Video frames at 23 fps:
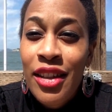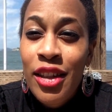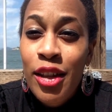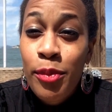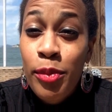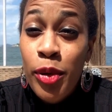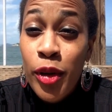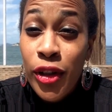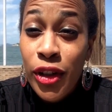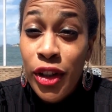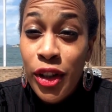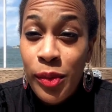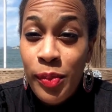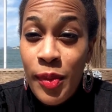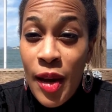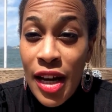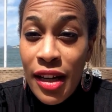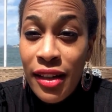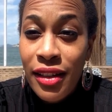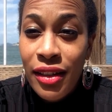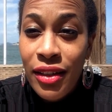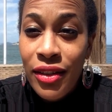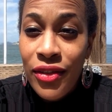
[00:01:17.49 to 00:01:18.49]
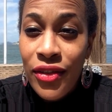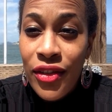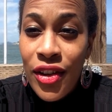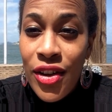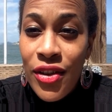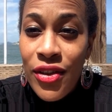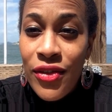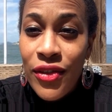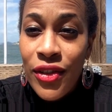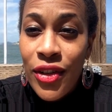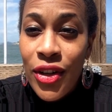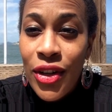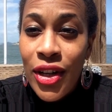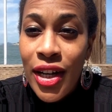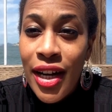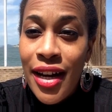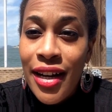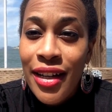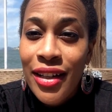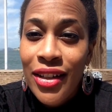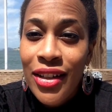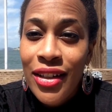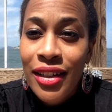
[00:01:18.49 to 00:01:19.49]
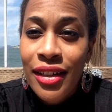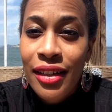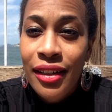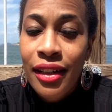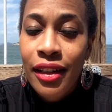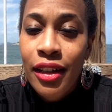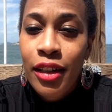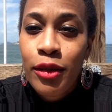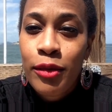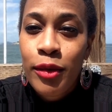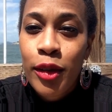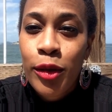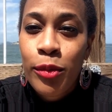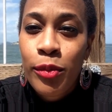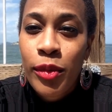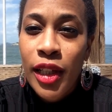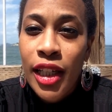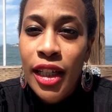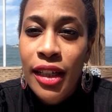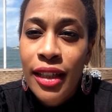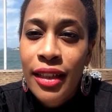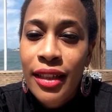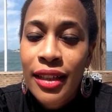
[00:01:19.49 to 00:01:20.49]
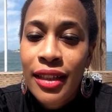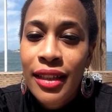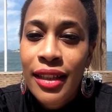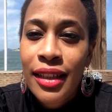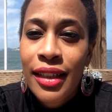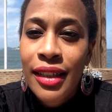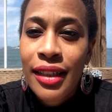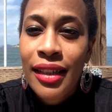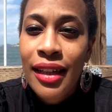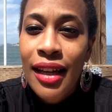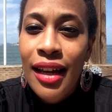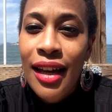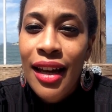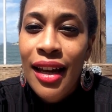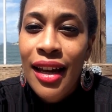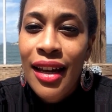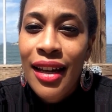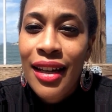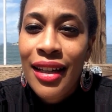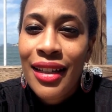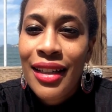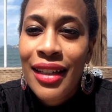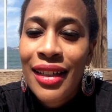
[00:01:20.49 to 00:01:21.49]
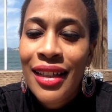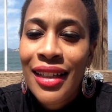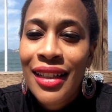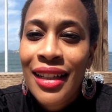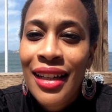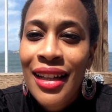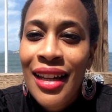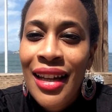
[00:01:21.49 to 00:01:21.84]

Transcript: the perspective of Creator to human beings, and